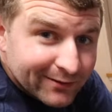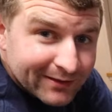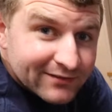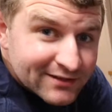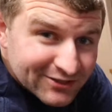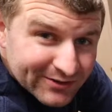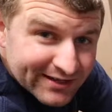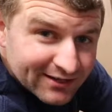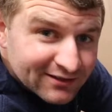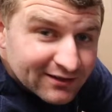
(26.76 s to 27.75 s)
that we have to do
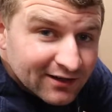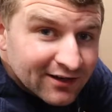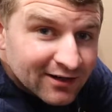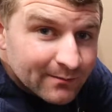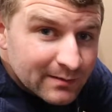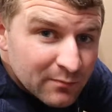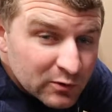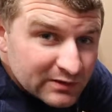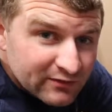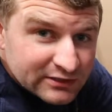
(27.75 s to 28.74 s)
here, and
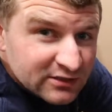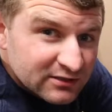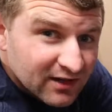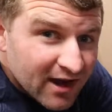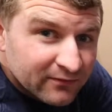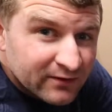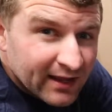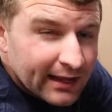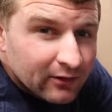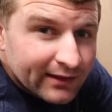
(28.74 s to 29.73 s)
most of it's just kind of
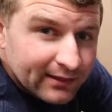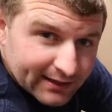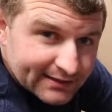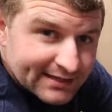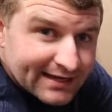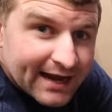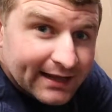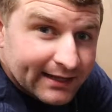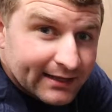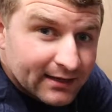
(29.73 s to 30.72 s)
finagling things and
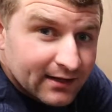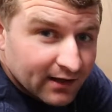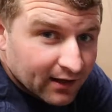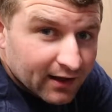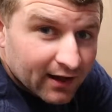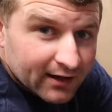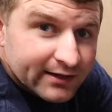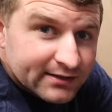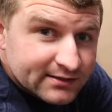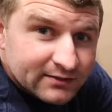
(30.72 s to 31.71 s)
getting it
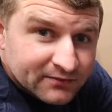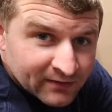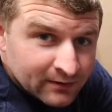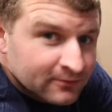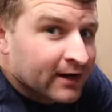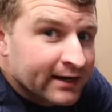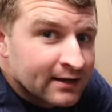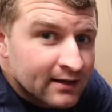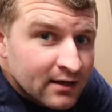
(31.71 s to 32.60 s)
to fit right.